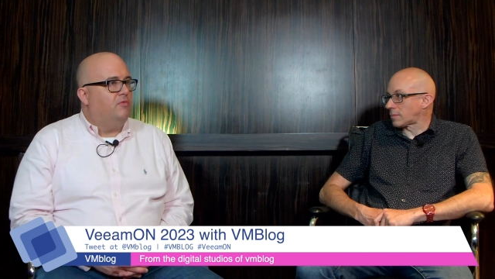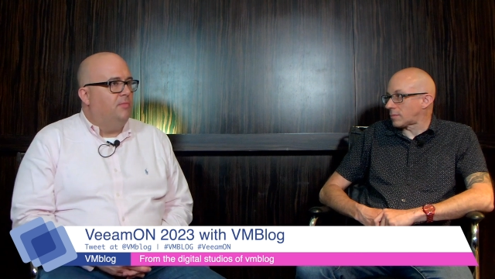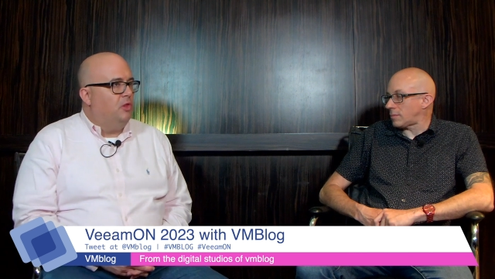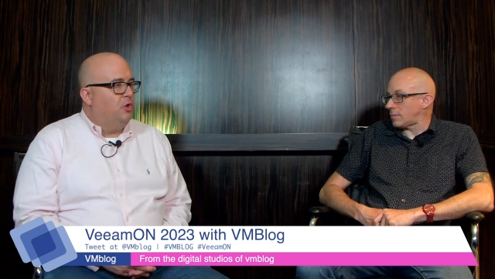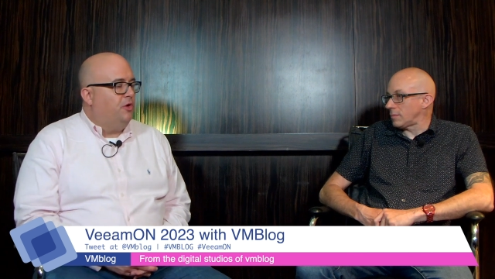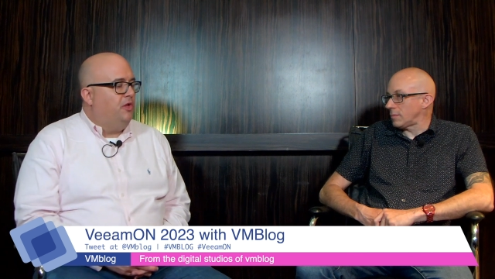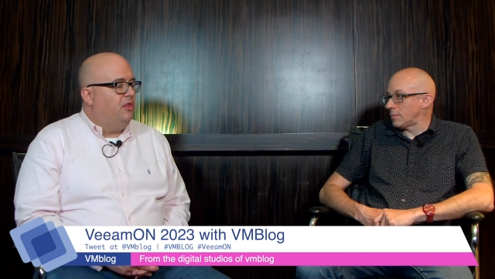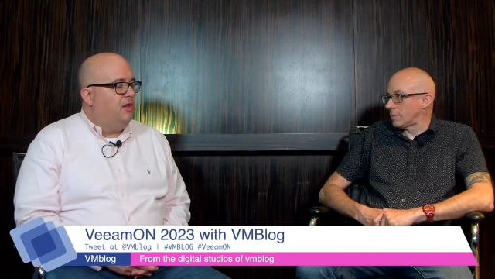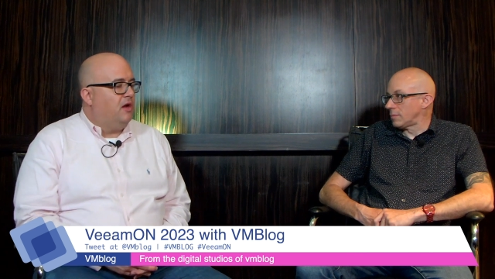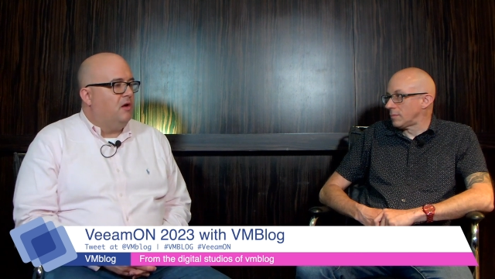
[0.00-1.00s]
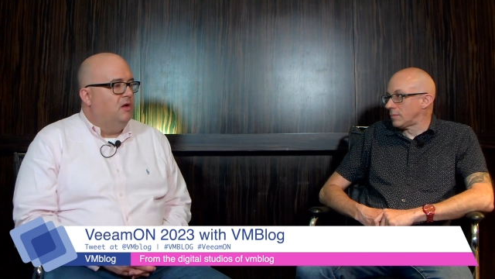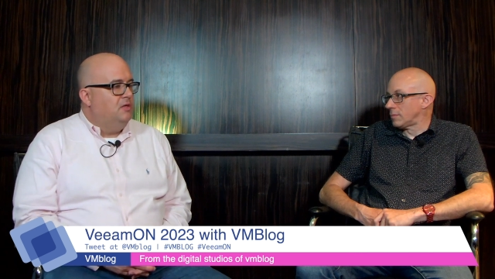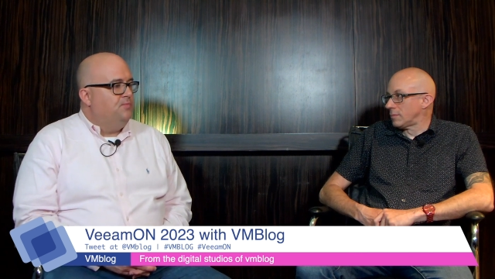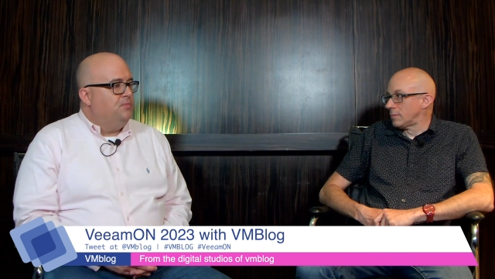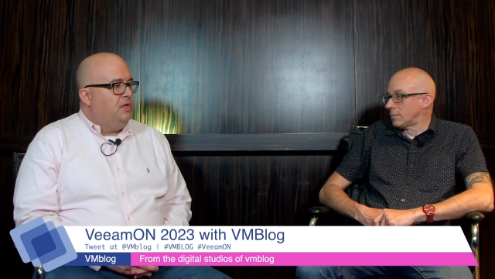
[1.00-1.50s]
Speaker 1: from the learning there,
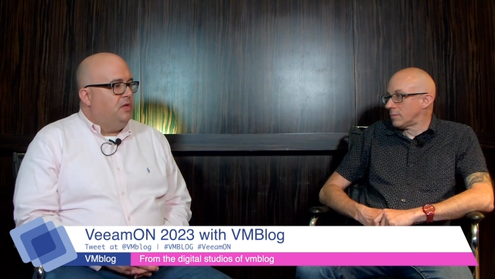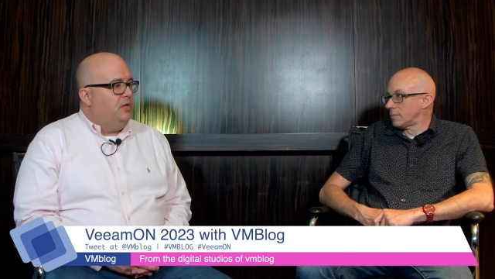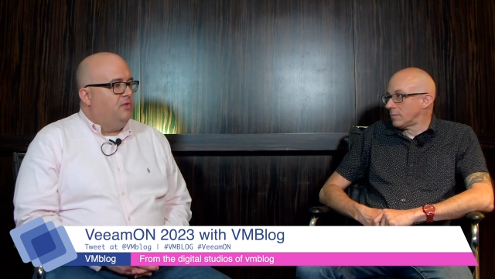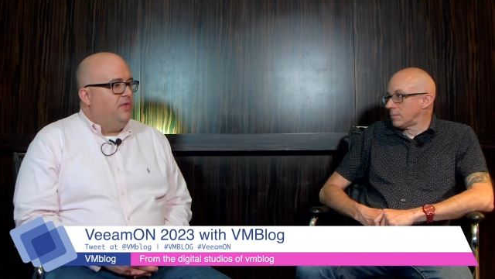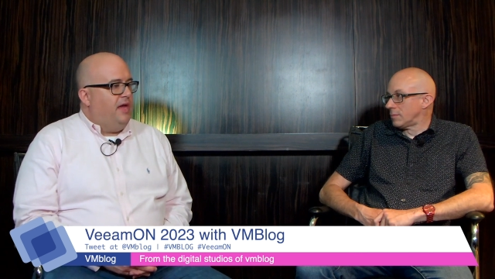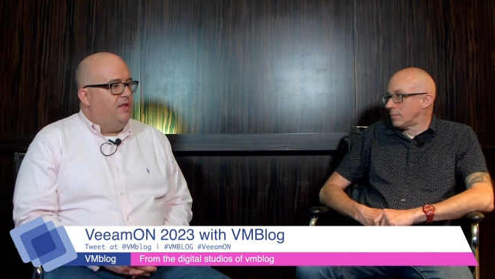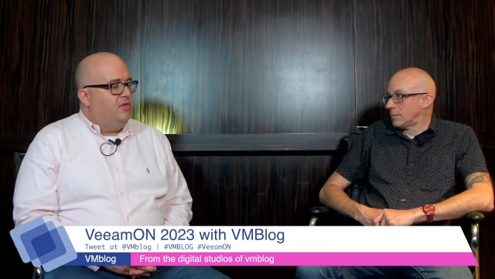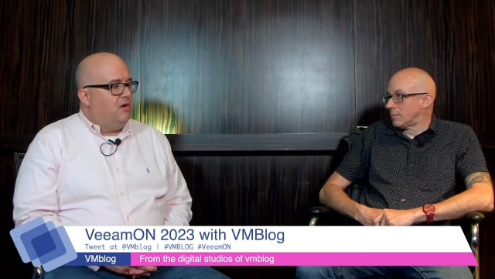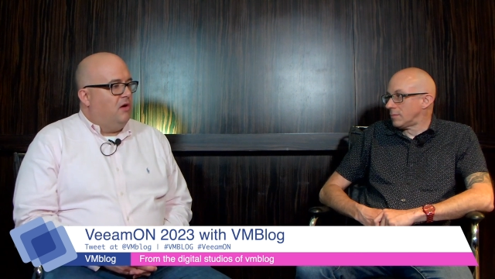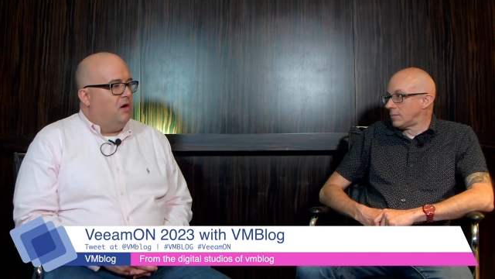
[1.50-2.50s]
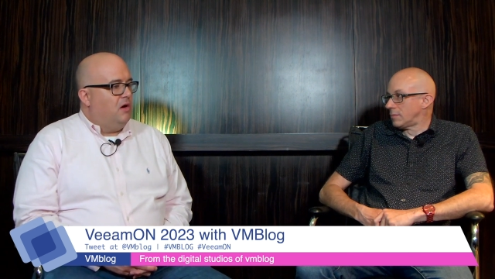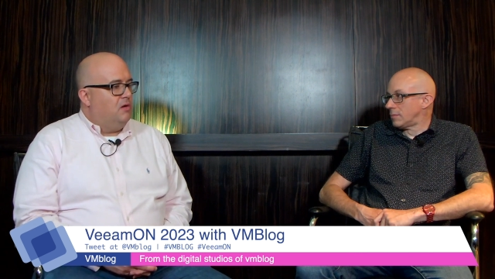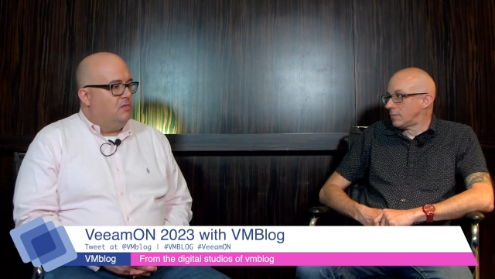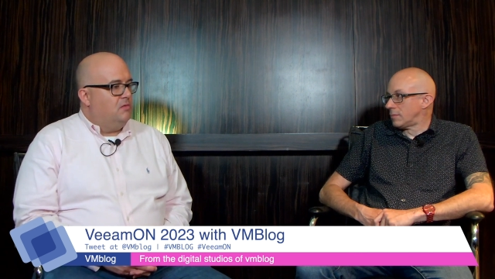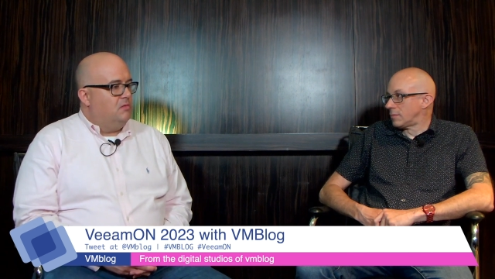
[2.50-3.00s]
is that there are
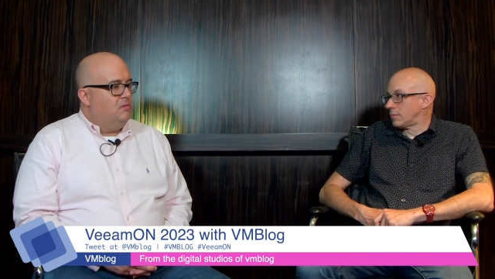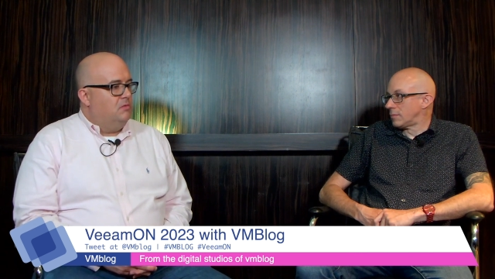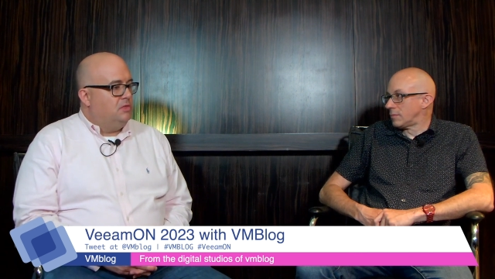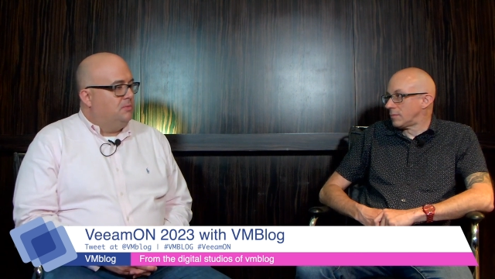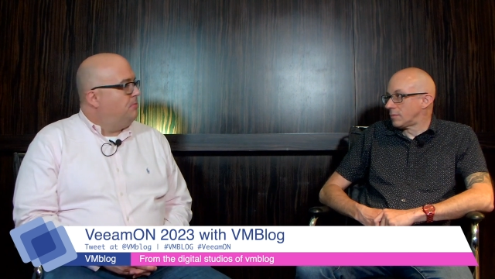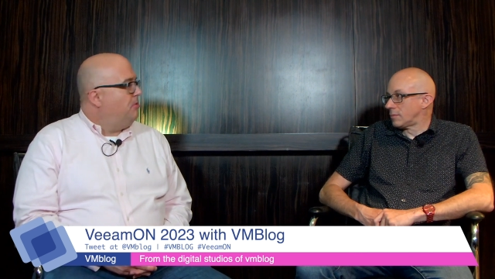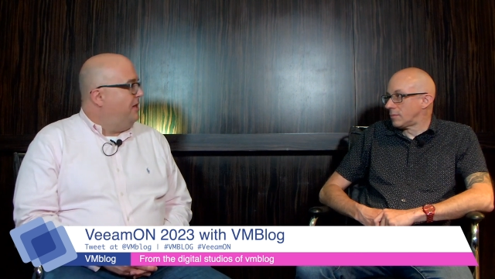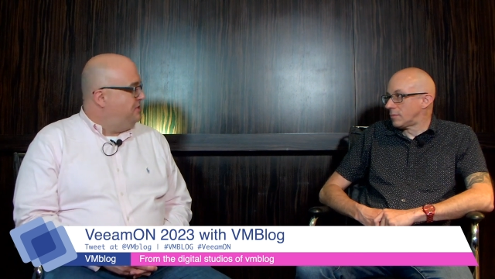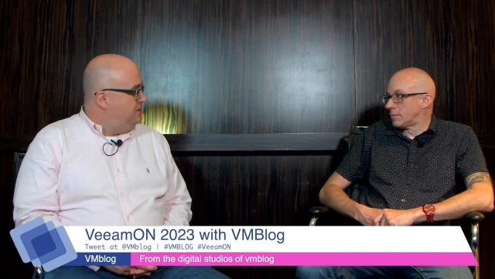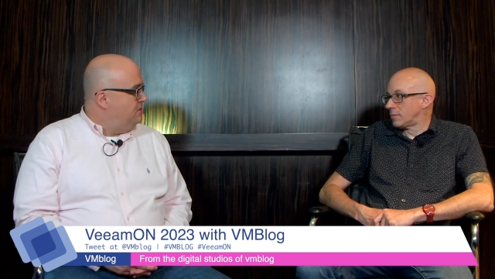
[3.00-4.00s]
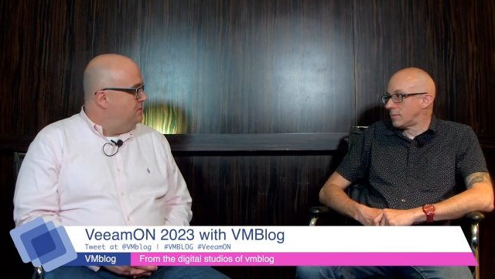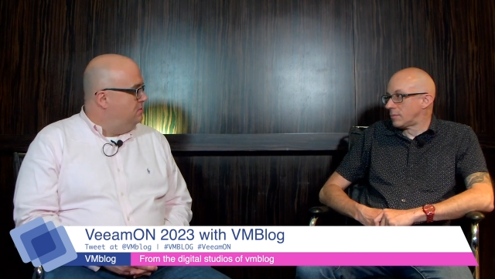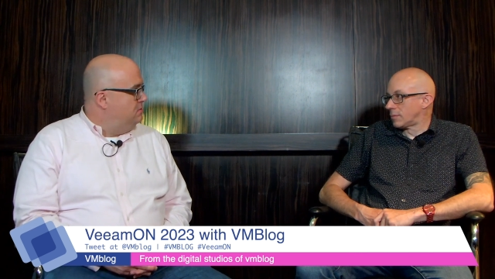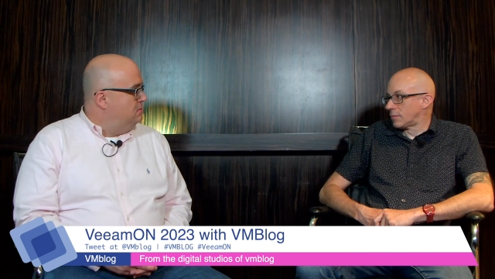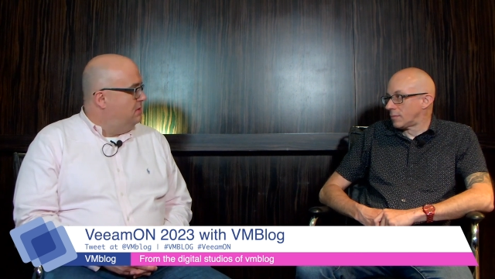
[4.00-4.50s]
some surprises.
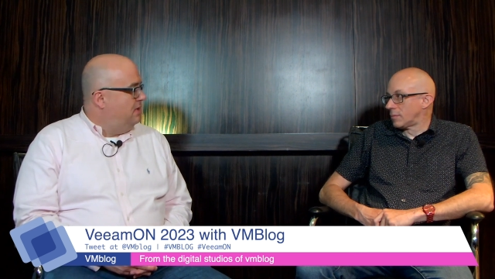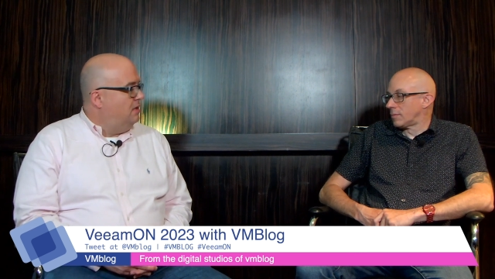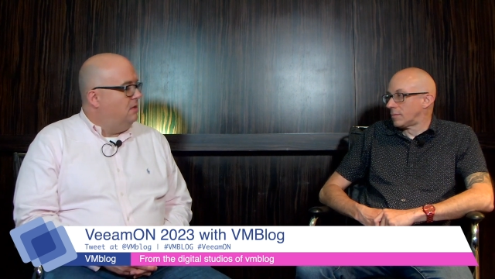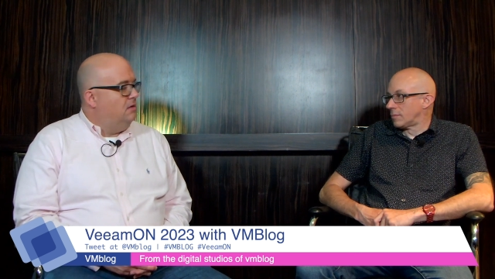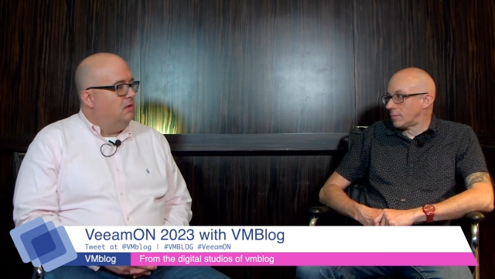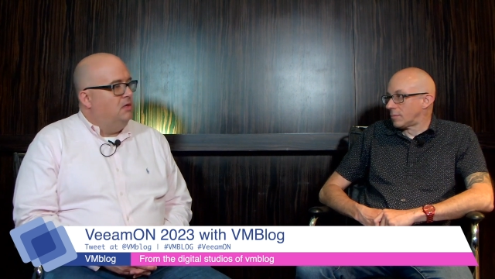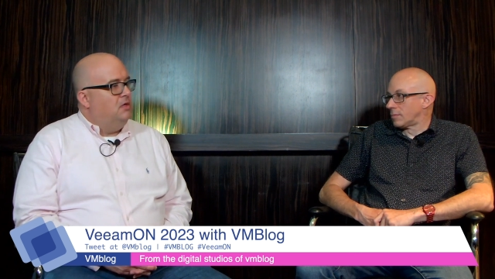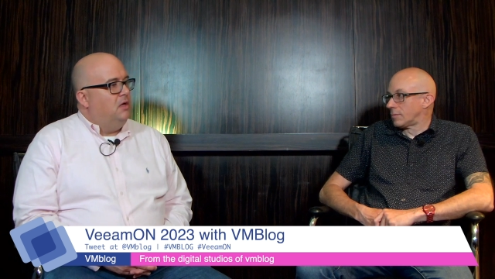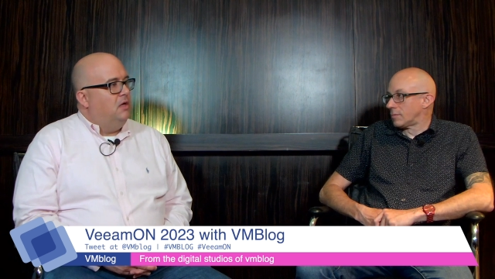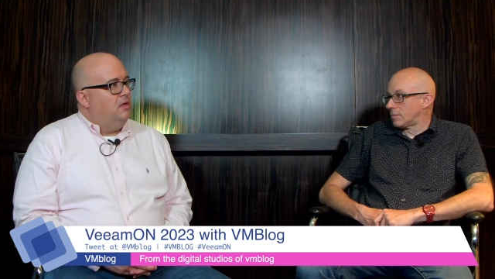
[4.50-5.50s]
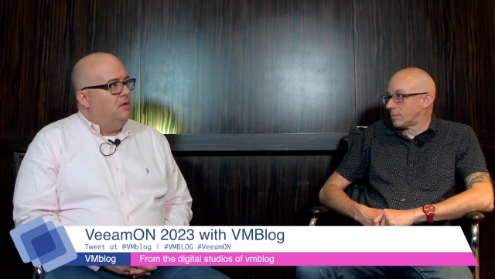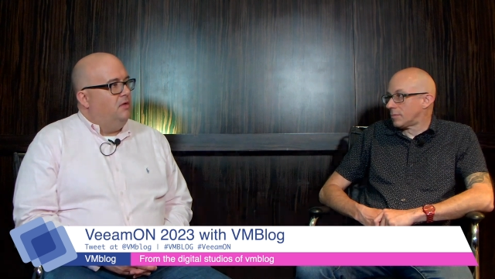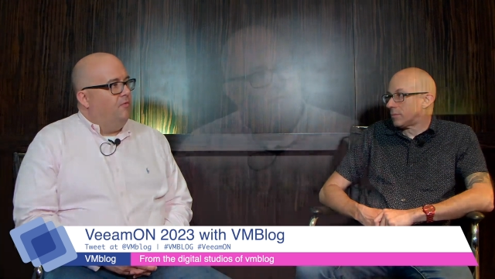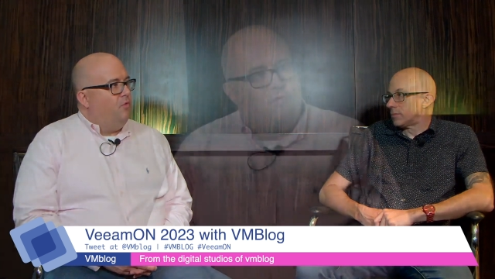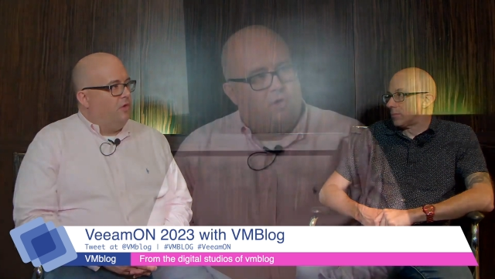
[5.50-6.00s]
And
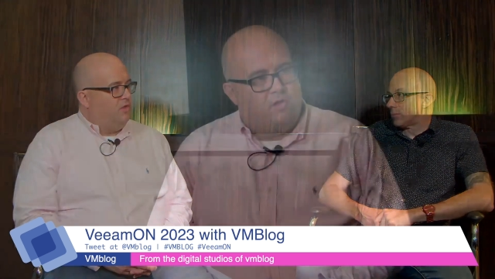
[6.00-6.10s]
for